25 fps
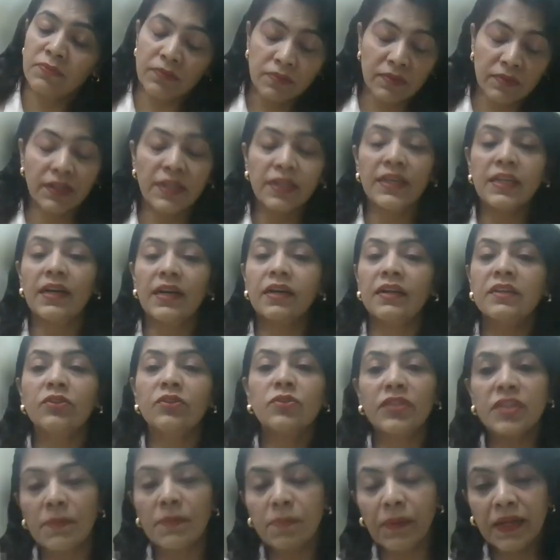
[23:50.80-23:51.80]
canal to
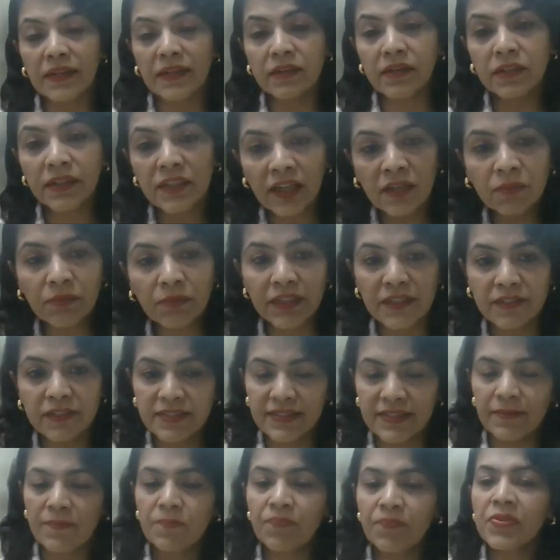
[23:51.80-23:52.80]
the apical
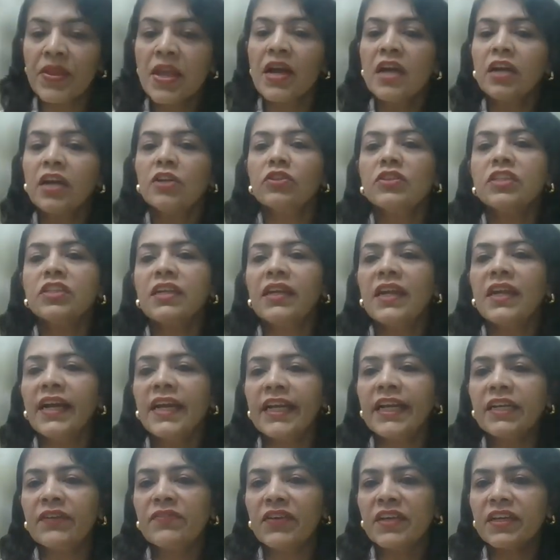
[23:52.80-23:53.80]
terminus. To the
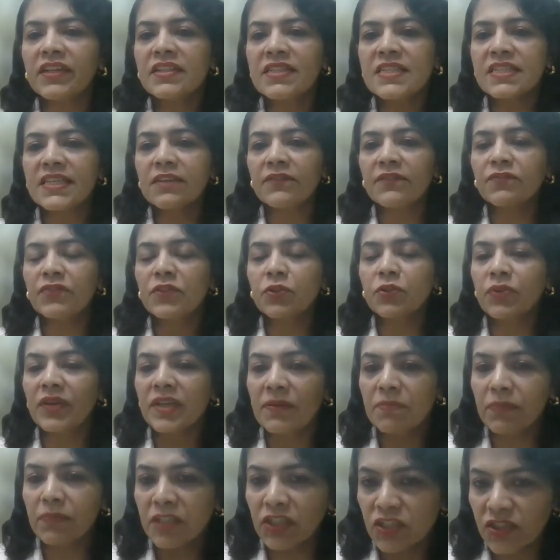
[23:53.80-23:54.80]
right, we can see a few
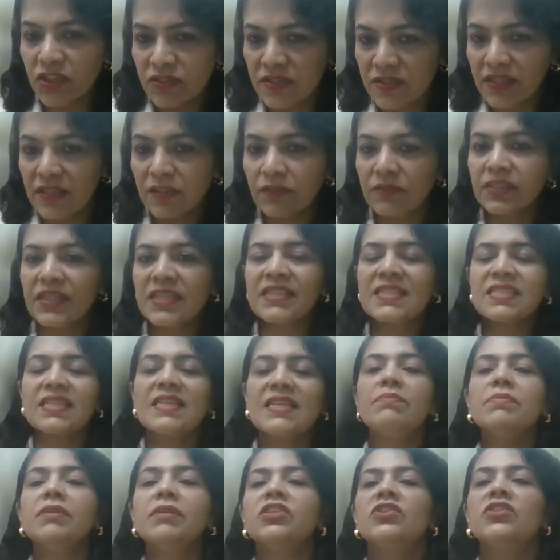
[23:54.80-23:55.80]
images. Now, these
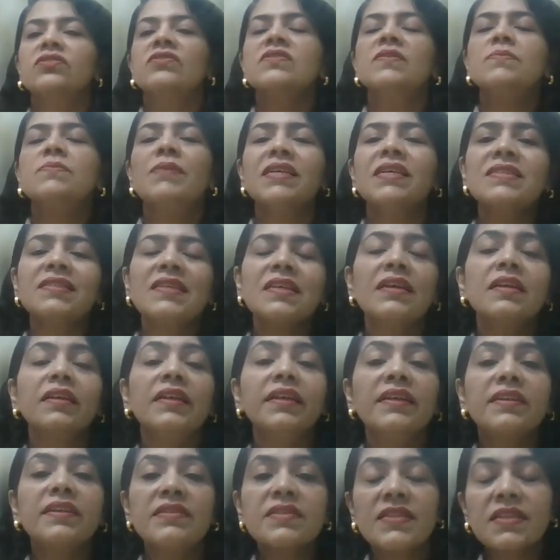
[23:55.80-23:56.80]
images basically
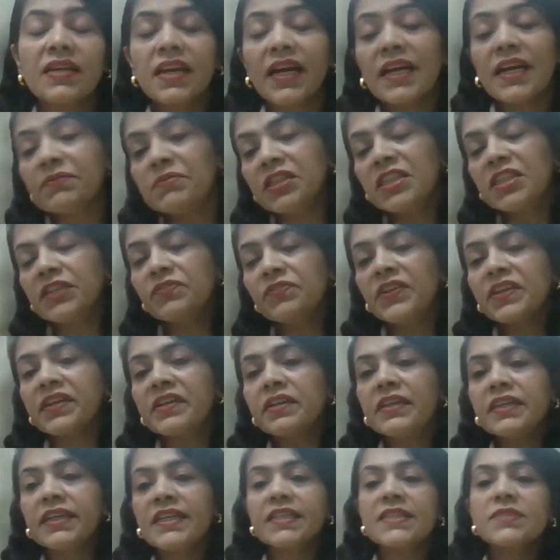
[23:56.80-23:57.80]
describe the
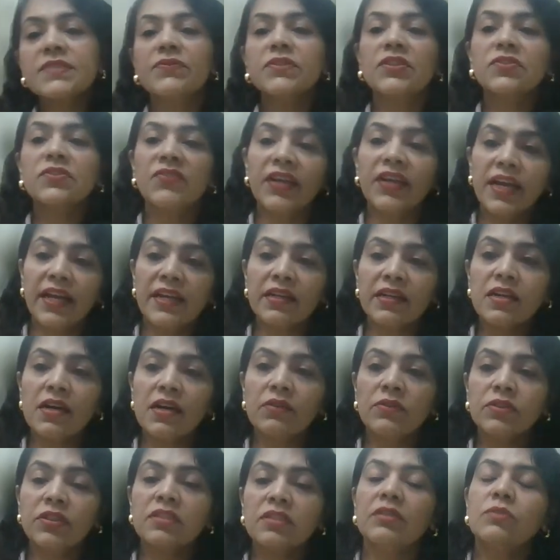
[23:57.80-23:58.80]
difficulties which we
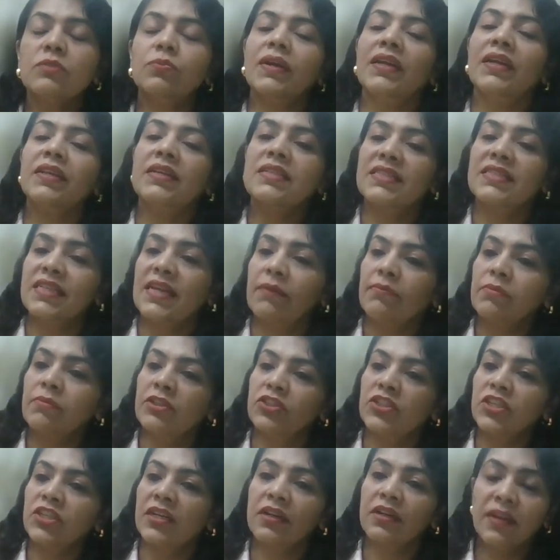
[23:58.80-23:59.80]
encounter while
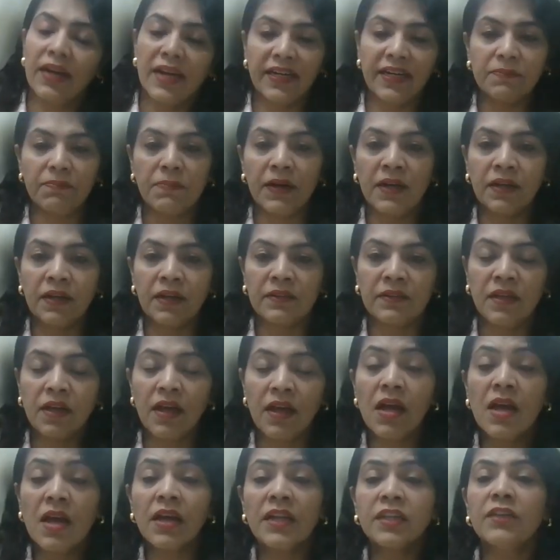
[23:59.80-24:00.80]
establishing glide path.
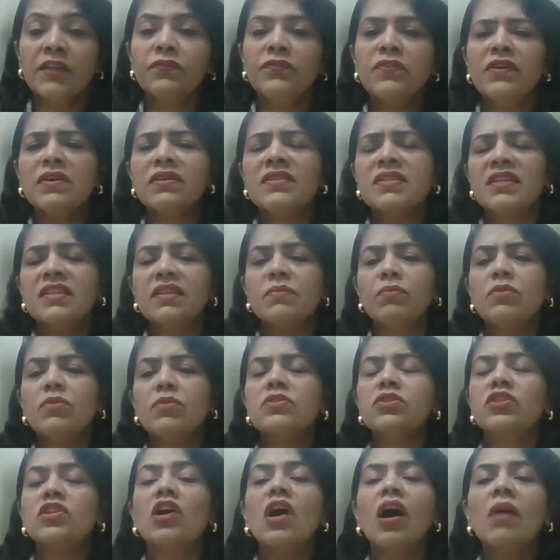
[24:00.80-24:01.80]
The first and the
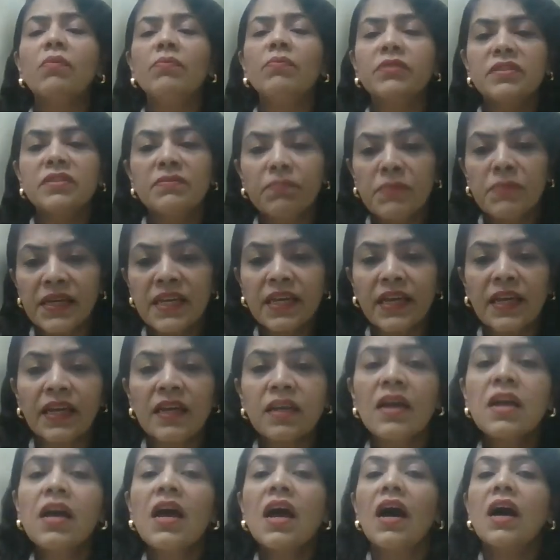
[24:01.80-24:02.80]
most common being
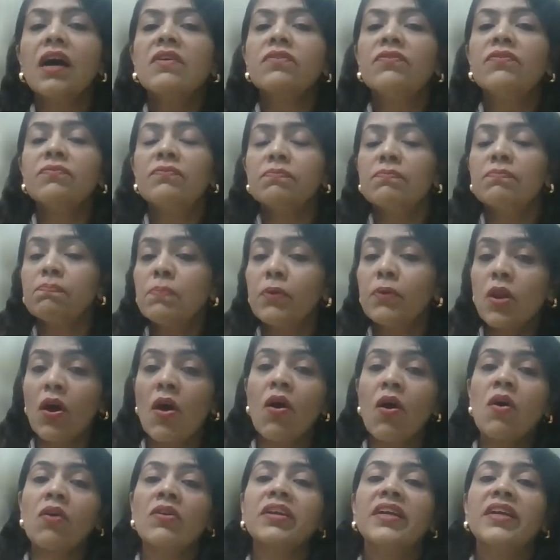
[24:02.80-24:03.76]
a block